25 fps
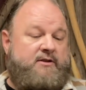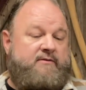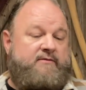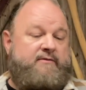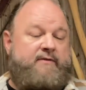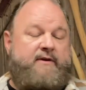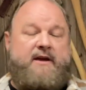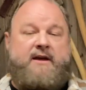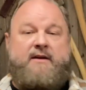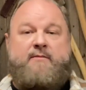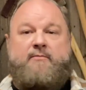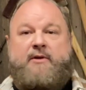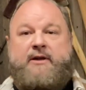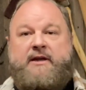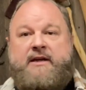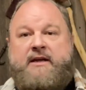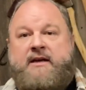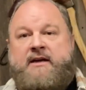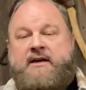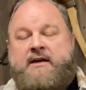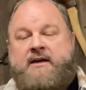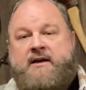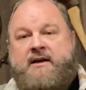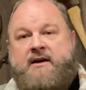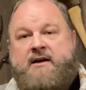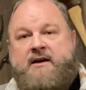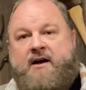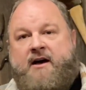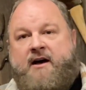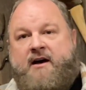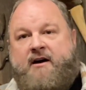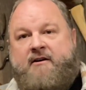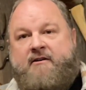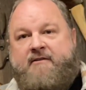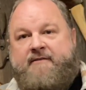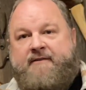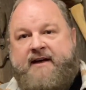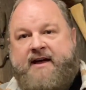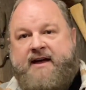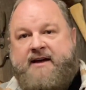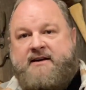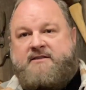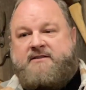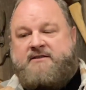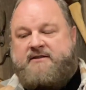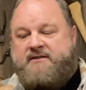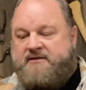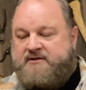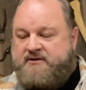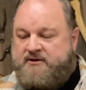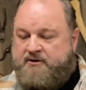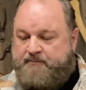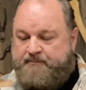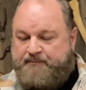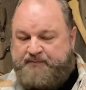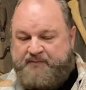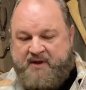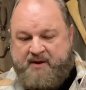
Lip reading: the family of axes,